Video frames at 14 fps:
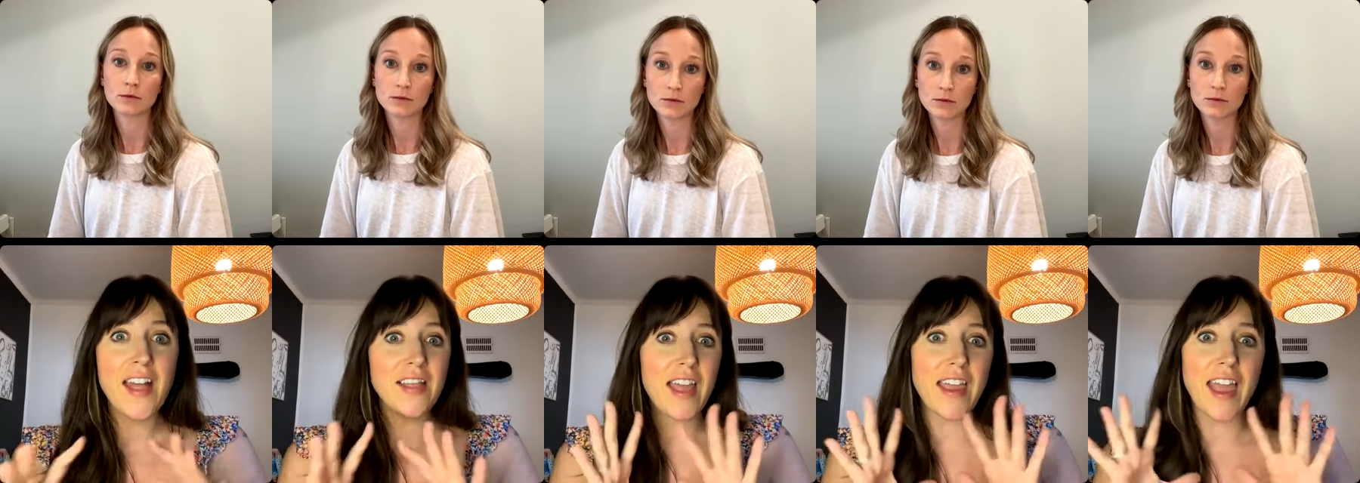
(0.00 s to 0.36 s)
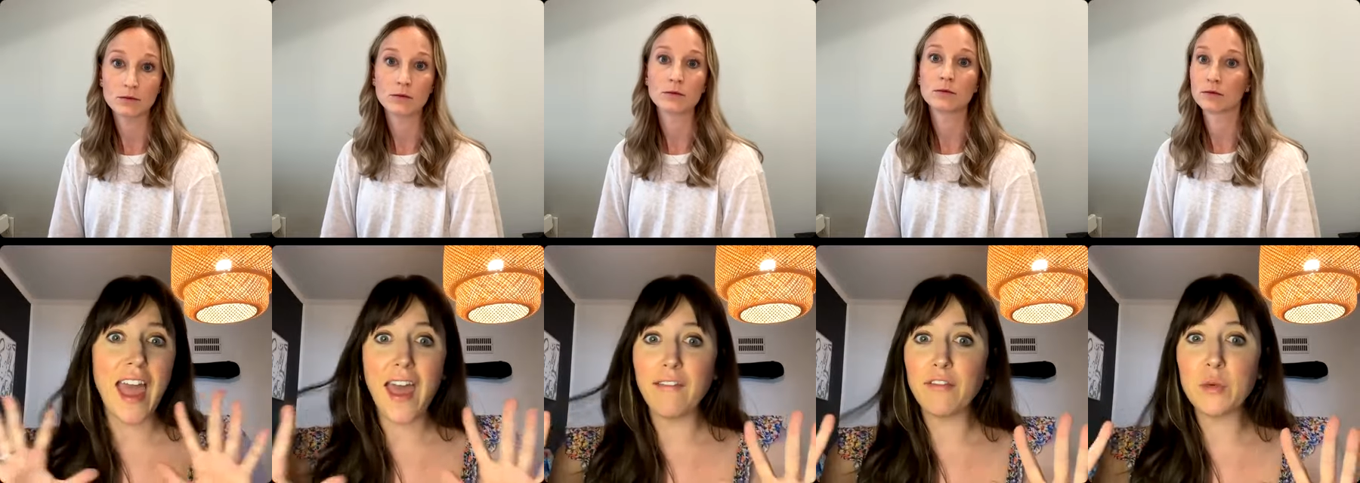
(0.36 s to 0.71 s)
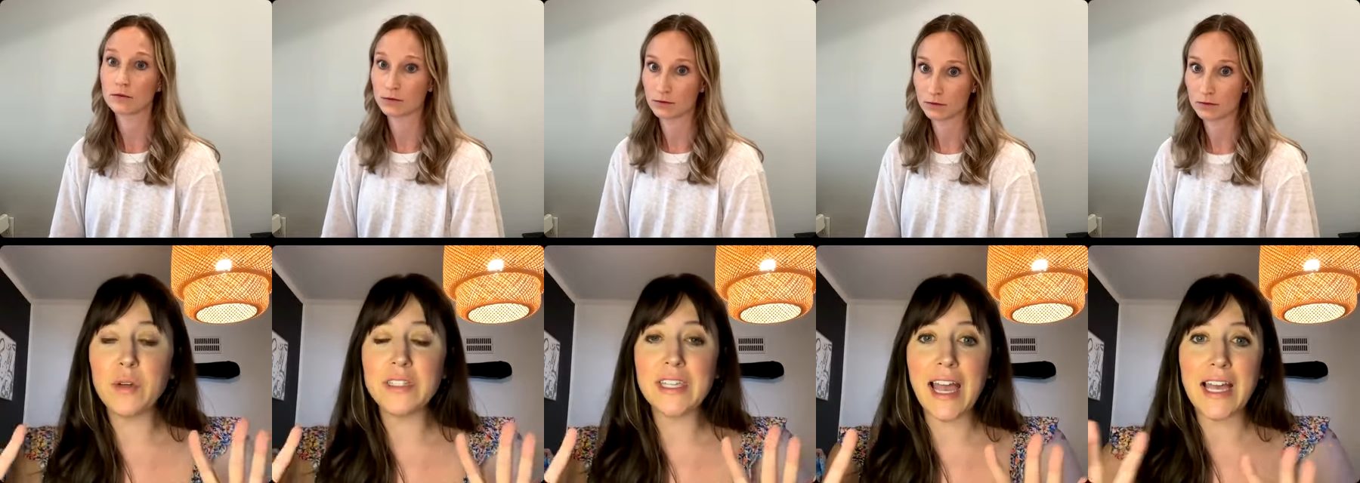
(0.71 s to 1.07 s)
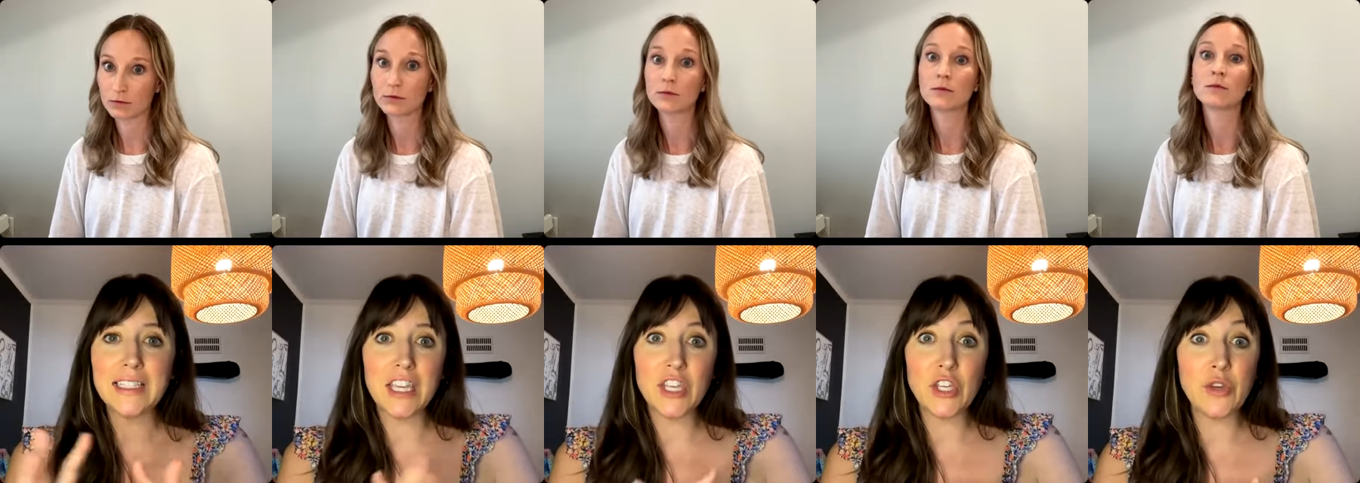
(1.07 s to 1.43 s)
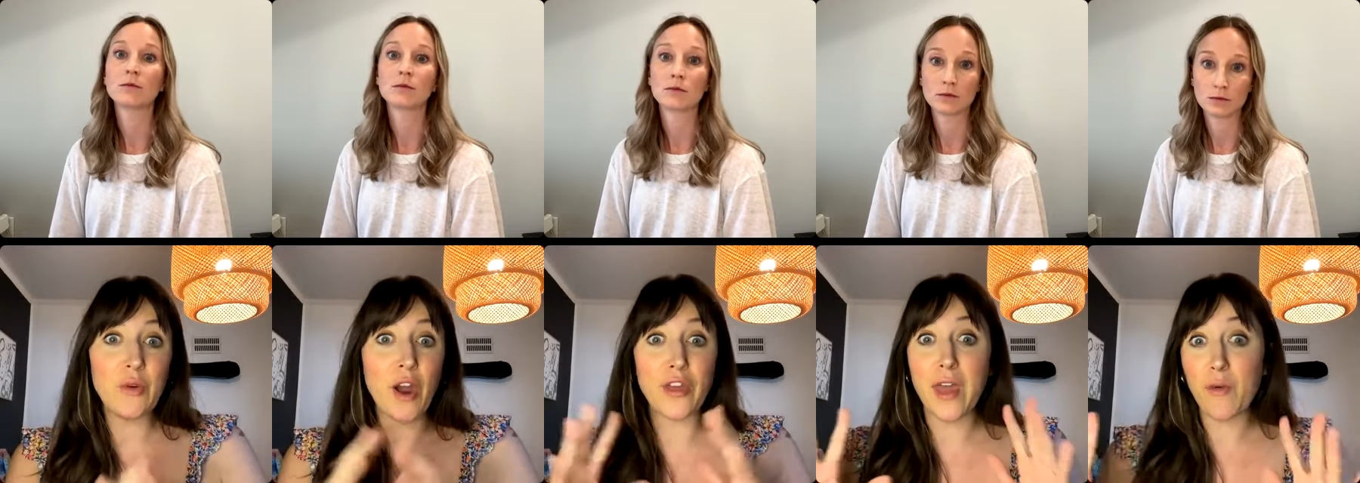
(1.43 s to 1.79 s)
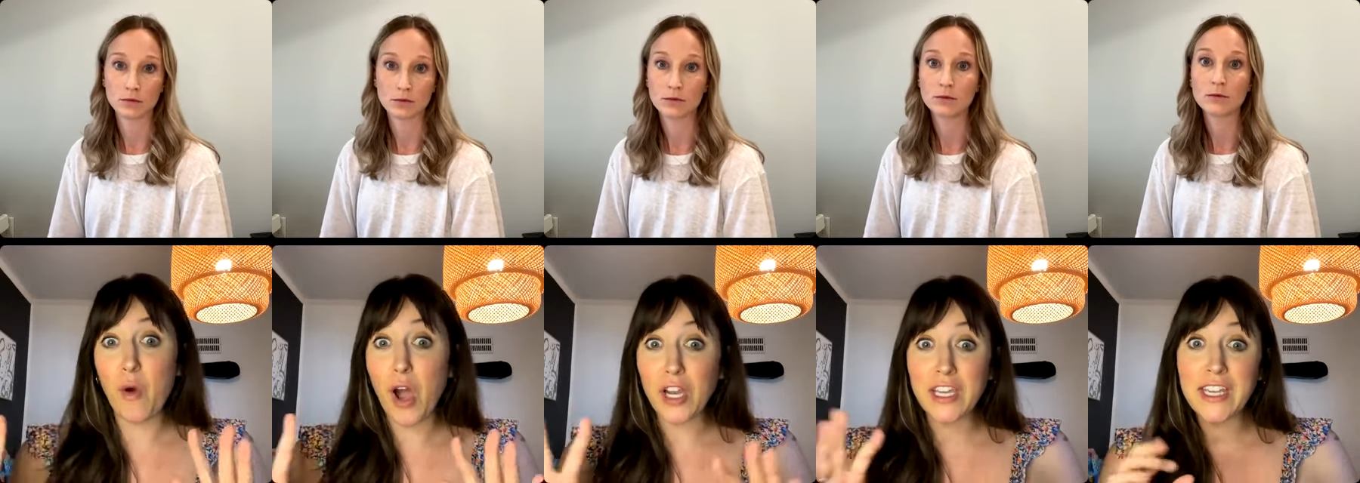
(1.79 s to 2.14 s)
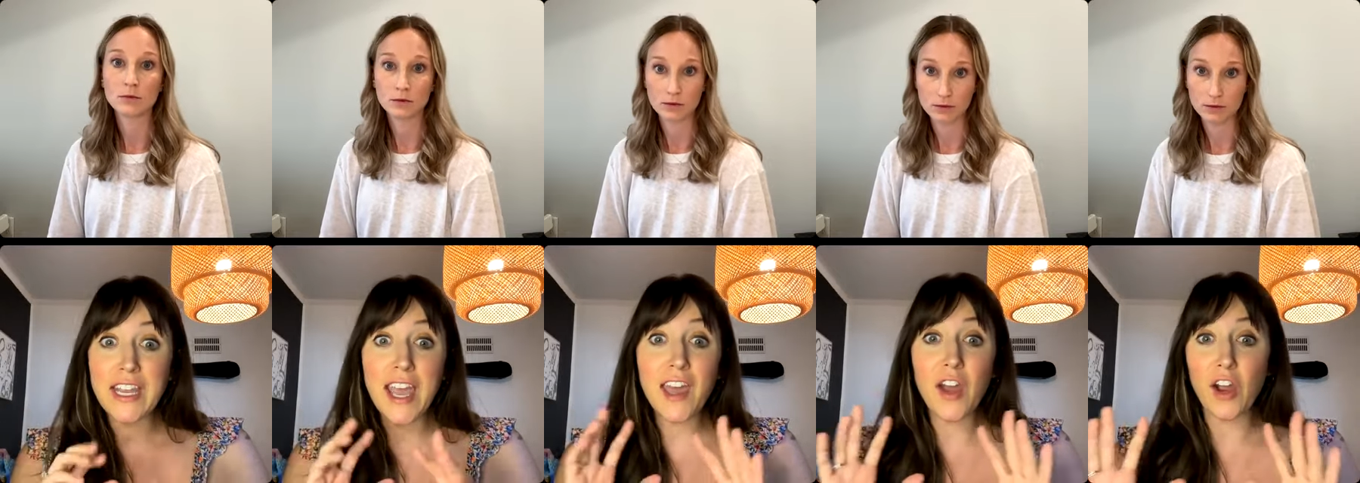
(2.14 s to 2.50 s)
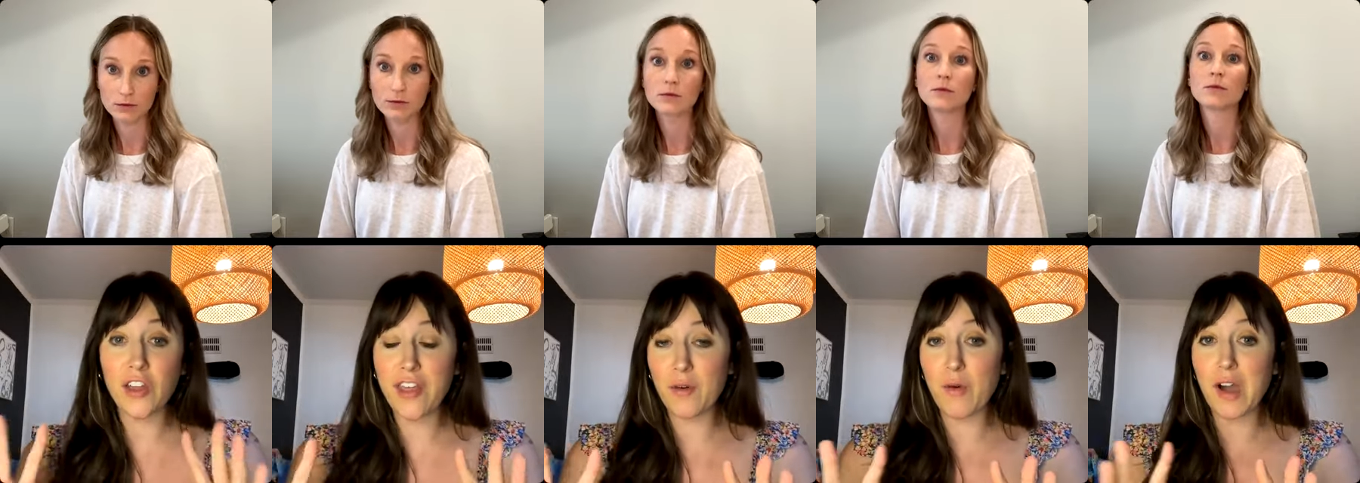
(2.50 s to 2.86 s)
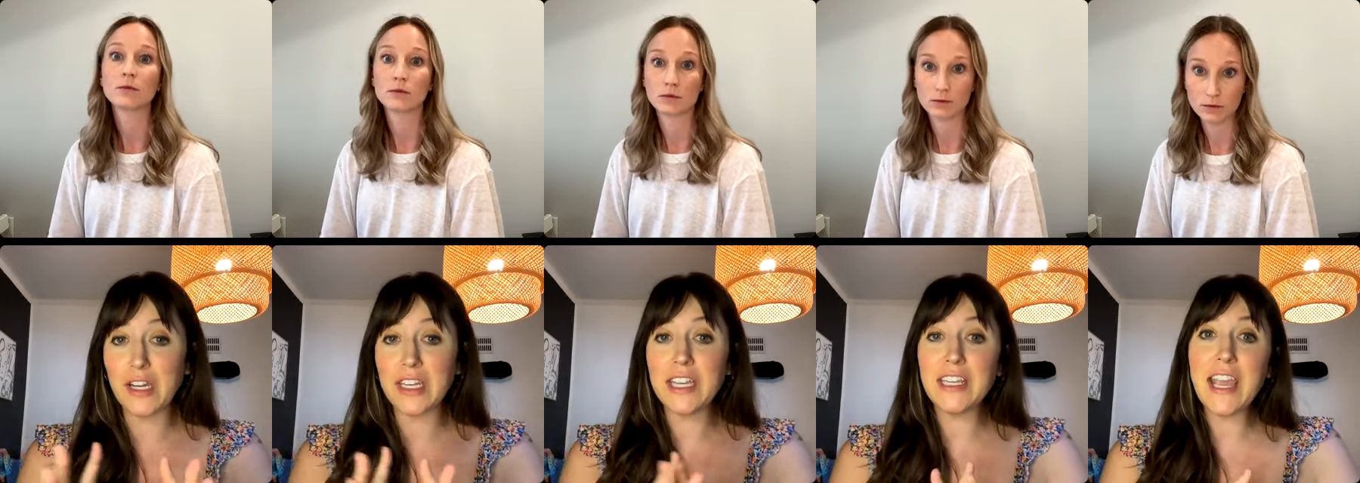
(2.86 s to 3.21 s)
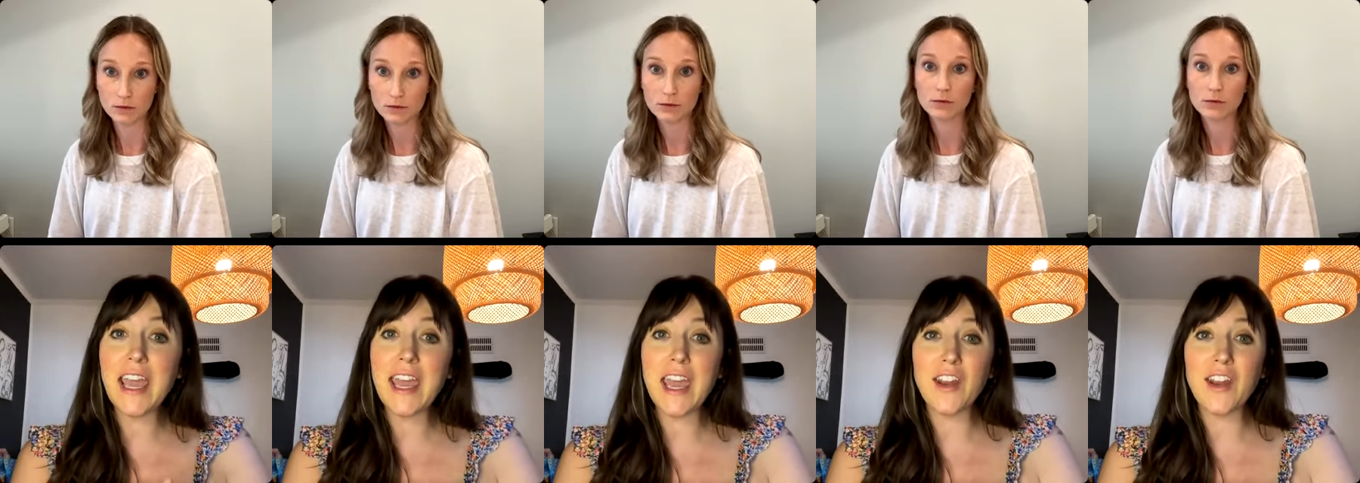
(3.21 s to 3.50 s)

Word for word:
Speaker 1: like, everyone's asking you, are they walking yet? Are they walking yet?